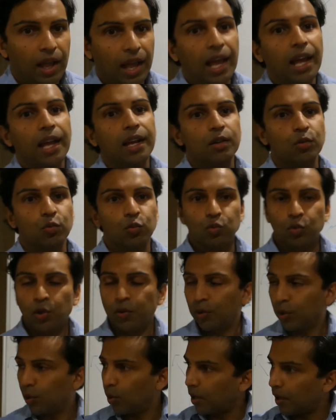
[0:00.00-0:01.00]
And
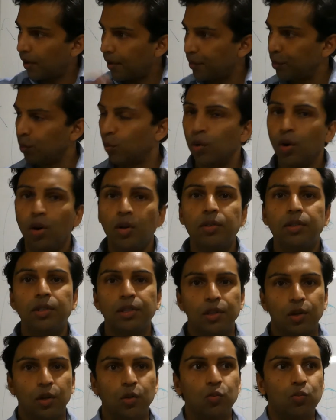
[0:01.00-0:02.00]
if you look around the world,
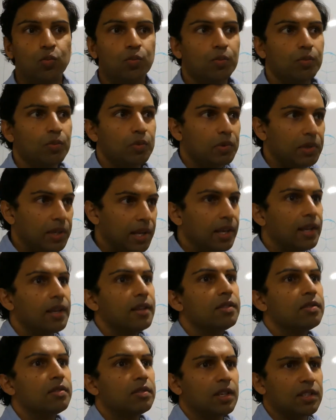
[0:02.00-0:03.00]
you know,
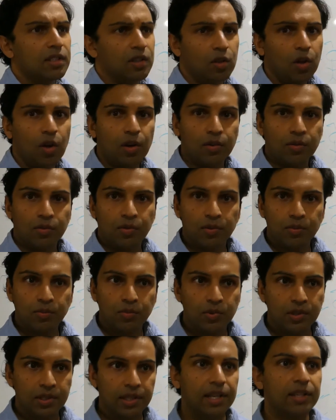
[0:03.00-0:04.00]
kids, there's a lot of
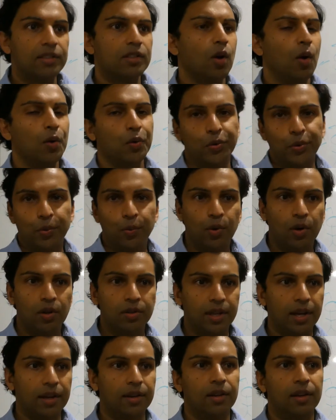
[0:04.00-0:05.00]
things going on in the world
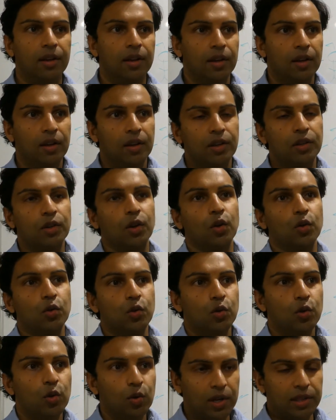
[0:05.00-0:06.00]
that, you know,
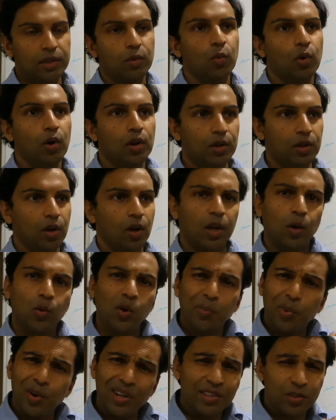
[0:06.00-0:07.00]
you'd look at the world and go, okay, we're
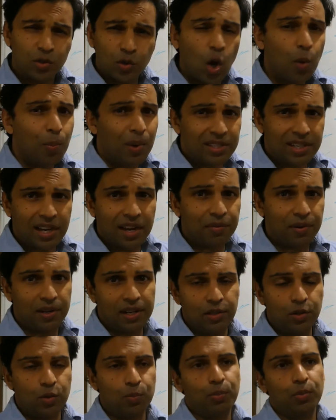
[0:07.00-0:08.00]
putting so much effort
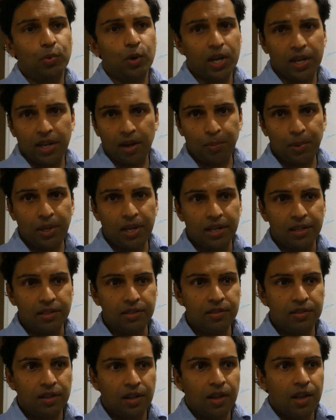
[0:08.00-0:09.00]
into bringing up
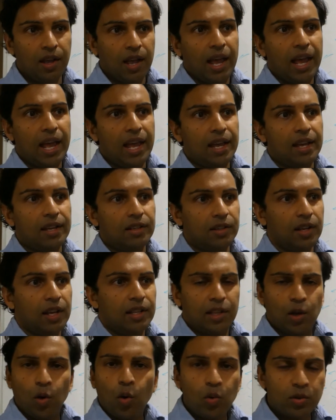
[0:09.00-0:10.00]
kids, and
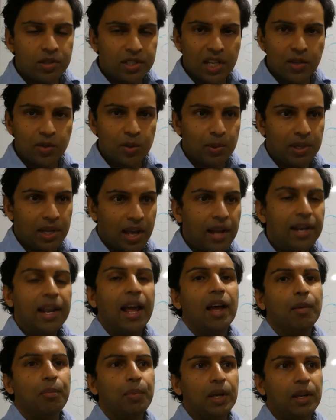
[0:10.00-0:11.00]
they all seem to be
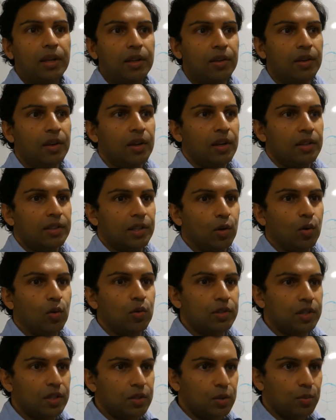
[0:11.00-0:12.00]
unhappy, they all
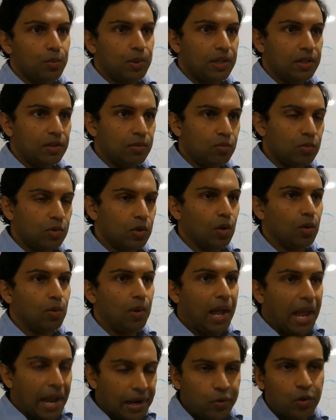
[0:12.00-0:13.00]
seem to be, you know,
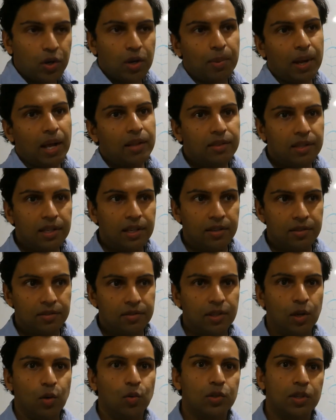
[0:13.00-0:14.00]
angry about things,
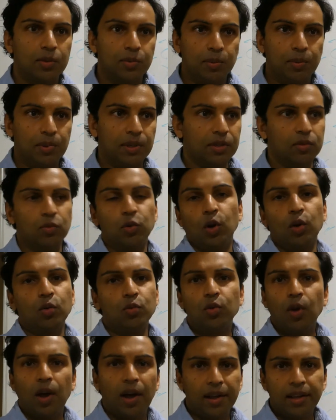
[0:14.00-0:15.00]
they all seem to be, you
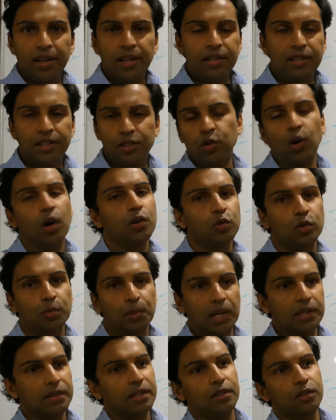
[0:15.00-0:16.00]
know, disgruntled
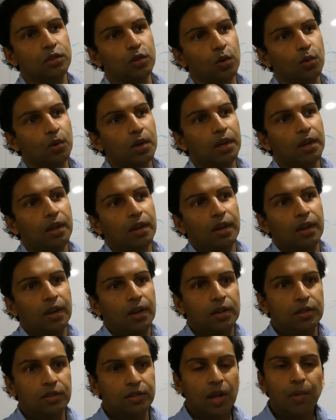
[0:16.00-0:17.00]
about things. So
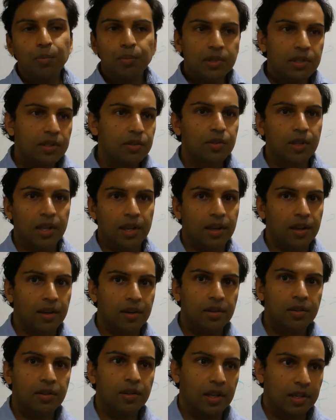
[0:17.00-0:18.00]
something
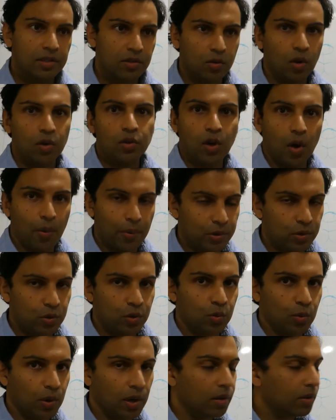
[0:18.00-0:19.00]
there is not going
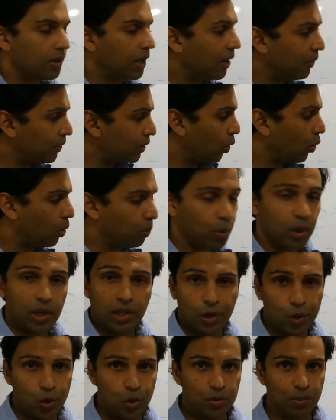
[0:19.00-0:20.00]
too well, even though we're putting
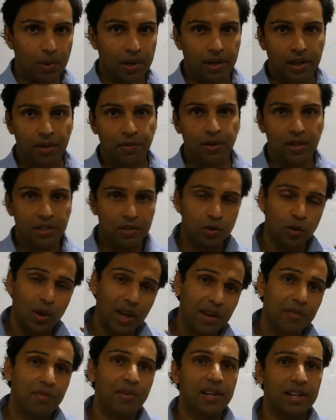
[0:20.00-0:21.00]
a huge amount of effort in. So
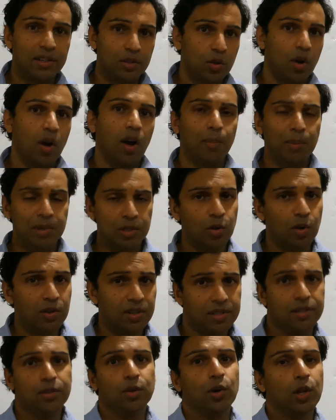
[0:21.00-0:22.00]
effort and time is not
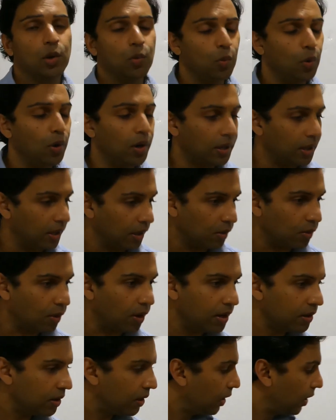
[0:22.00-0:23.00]
necessarily working,
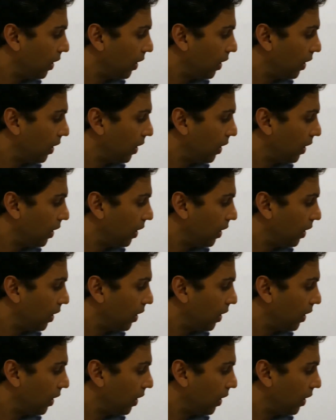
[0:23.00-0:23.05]
right?